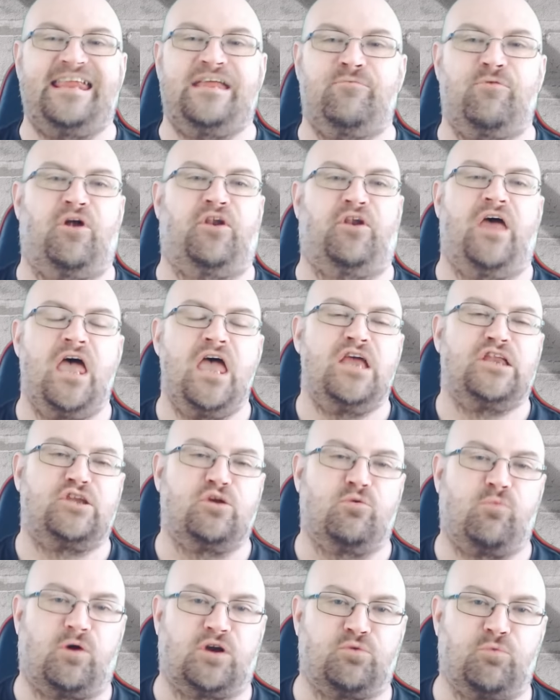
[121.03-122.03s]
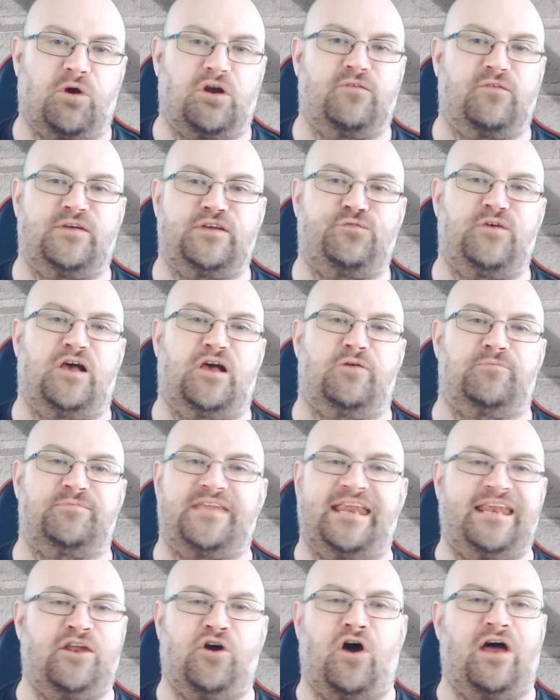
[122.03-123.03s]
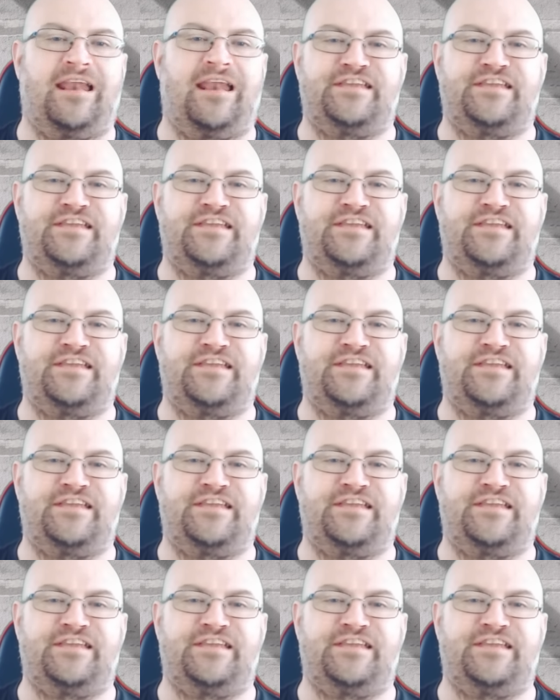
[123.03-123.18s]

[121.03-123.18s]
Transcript: anyone to watch one of his films and it not